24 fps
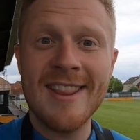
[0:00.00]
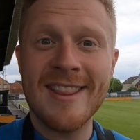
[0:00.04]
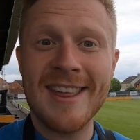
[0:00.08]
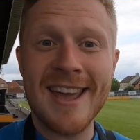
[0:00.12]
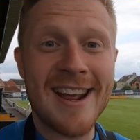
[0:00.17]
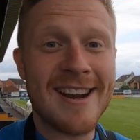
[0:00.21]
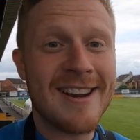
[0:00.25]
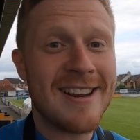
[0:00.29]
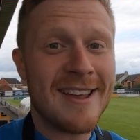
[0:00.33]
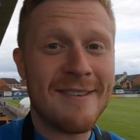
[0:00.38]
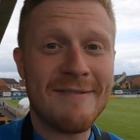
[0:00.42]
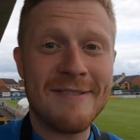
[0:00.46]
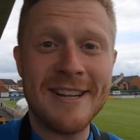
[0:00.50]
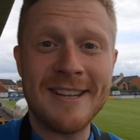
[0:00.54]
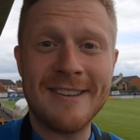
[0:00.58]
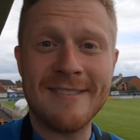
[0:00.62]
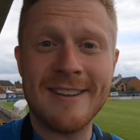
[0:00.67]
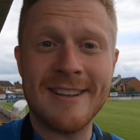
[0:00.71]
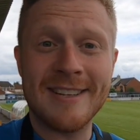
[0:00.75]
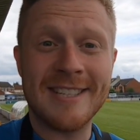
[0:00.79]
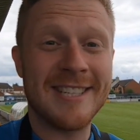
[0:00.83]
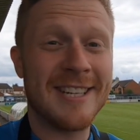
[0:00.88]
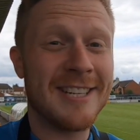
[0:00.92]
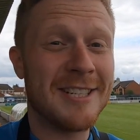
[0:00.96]
They hadn't
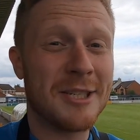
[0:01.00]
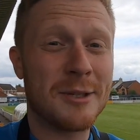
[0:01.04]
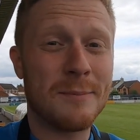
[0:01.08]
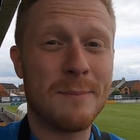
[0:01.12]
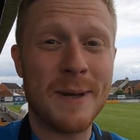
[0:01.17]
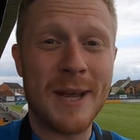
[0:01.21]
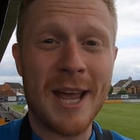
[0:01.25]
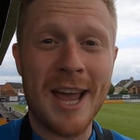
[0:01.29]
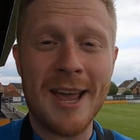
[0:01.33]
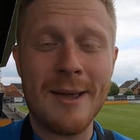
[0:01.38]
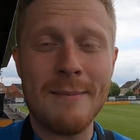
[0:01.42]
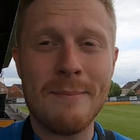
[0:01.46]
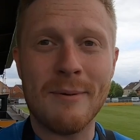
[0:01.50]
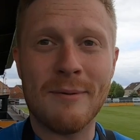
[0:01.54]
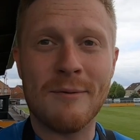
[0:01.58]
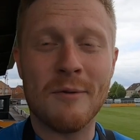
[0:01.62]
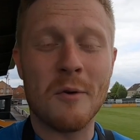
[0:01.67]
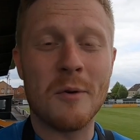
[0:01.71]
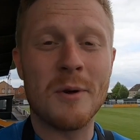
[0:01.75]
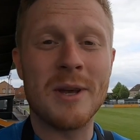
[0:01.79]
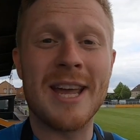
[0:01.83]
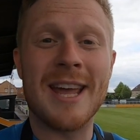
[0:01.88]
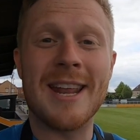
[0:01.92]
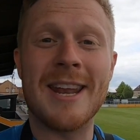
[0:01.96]
even seen spaghetti
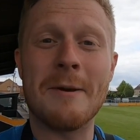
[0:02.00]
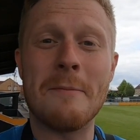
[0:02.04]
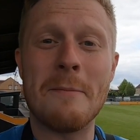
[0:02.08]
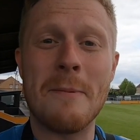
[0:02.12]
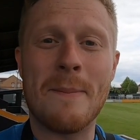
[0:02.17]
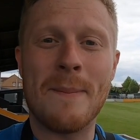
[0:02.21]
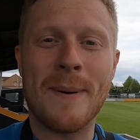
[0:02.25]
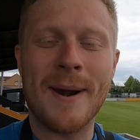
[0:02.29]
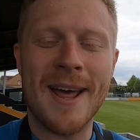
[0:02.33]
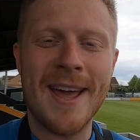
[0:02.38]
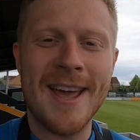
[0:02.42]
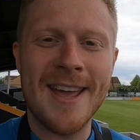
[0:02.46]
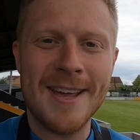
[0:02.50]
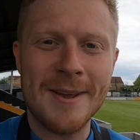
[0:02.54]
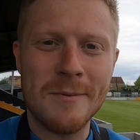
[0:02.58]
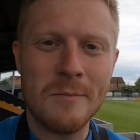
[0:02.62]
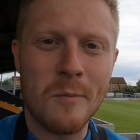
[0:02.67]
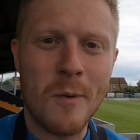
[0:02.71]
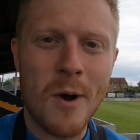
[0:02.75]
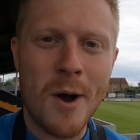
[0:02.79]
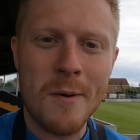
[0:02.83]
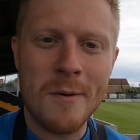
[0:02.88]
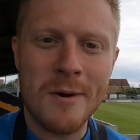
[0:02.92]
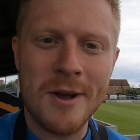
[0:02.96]
before, yet they were playing
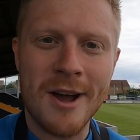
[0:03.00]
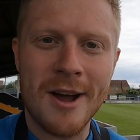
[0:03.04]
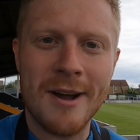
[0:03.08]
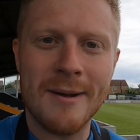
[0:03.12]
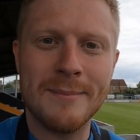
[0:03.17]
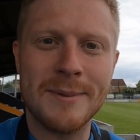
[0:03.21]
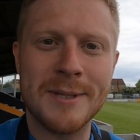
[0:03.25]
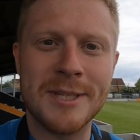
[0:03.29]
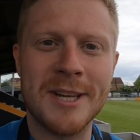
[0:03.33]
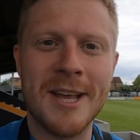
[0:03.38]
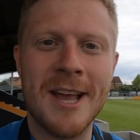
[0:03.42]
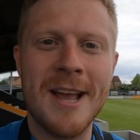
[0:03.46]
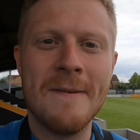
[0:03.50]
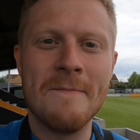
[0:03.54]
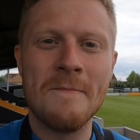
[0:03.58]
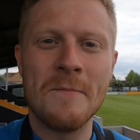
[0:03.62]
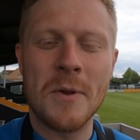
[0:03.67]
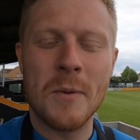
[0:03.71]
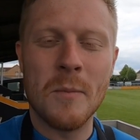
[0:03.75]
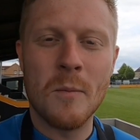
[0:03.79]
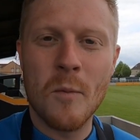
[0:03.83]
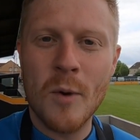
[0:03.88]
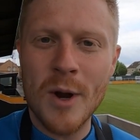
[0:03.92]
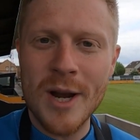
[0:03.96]
in World Cups
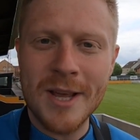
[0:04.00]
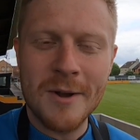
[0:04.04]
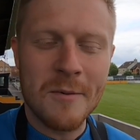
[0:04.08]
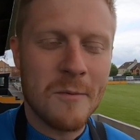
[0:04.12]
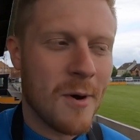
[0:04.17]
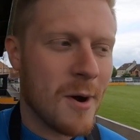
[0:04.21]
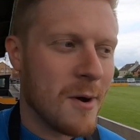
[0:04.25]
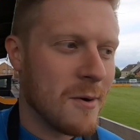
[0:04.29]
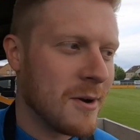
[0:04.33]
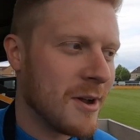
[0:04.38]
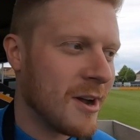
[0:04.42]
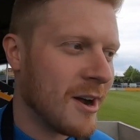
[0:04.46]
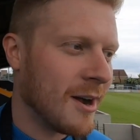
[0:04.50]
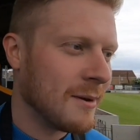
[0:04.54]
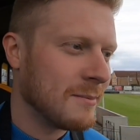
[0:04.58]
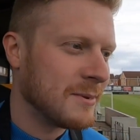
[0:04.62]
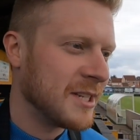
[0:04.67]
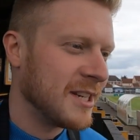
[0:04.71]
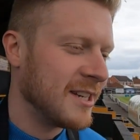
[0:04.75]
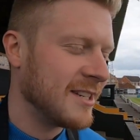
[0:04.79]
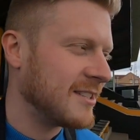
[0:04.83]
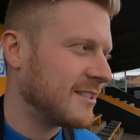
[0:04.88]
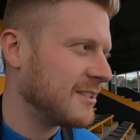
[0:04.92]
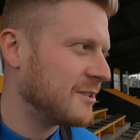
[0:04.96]
and winning World
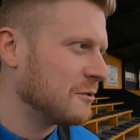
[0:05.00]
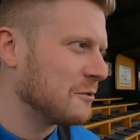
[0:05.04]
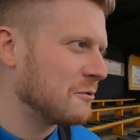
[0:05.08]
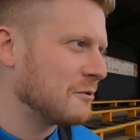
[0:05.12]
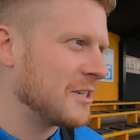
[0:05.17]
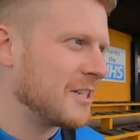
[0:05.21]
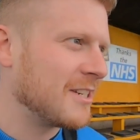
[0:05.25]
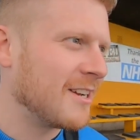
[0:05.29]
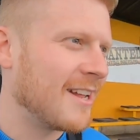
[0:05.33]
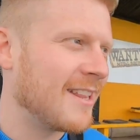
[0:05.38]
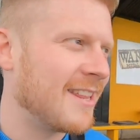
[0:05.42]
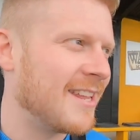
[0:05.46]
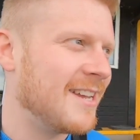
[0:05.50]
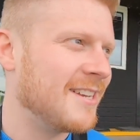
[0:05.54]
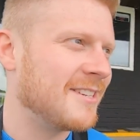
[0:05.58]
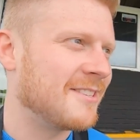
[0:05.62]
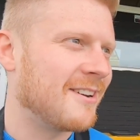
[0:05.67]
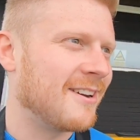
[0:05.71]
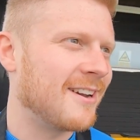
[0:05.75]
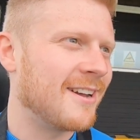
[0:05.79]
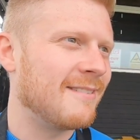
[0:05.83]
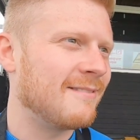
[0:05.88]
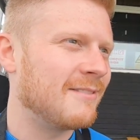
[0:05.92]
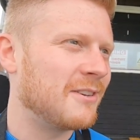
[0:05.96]
Cups. It's stories like
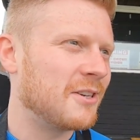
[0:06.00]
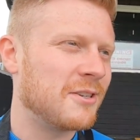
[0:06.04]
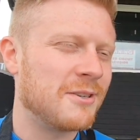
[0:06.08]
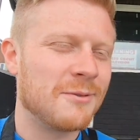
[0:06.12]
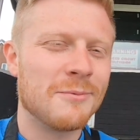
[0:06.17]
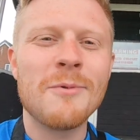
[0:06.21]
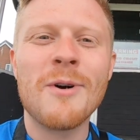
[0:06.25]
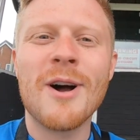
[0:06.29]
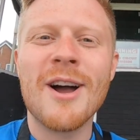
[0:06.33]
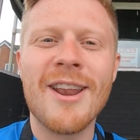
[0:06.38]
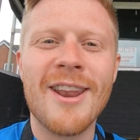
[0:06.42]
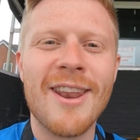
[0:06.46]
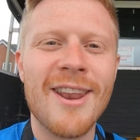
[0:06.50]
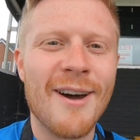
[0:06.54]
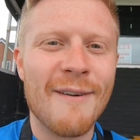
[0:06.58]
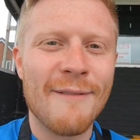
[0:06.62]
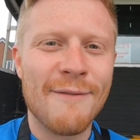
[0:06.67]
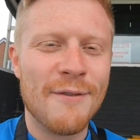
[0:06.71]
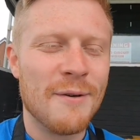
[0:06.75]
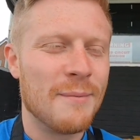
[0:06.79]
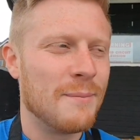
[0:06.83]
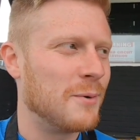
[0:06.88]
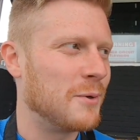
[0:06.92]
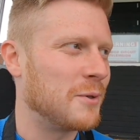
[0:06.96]
these, which is why I
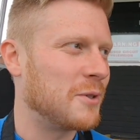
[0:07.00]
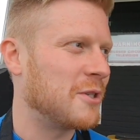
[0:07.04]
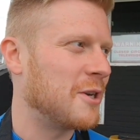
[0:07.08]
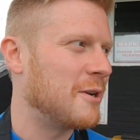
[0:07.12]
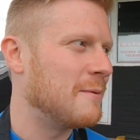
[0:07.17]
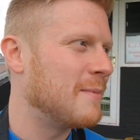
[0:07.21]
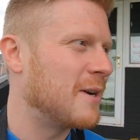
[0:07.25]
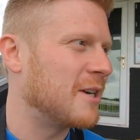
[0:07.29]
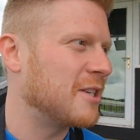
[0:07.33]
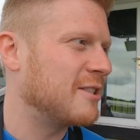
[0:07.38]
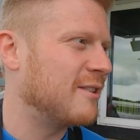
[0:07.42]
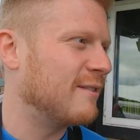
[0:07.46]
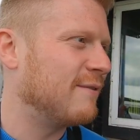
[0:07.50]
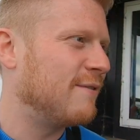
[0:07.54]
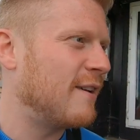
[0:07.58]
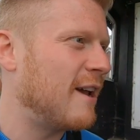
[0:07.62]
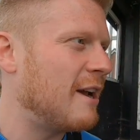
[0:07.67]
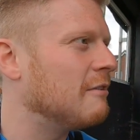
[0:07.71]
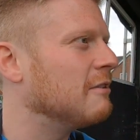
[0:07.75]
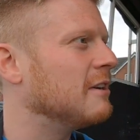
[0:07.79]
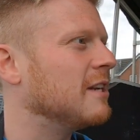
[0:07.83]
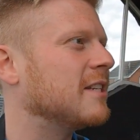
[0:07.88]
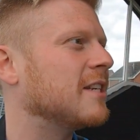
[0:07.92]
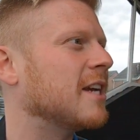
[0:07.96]
love football so much, the
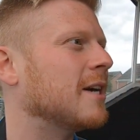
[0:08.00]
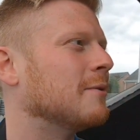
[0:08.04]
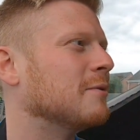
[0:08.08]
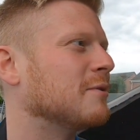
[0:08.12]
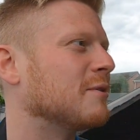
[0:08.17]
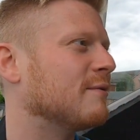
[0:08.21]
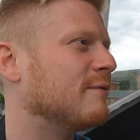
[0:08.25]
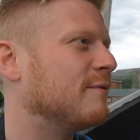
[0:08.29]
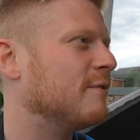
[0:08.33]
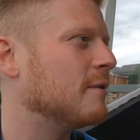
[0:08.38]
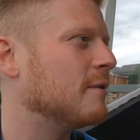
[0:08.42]
fairy tales of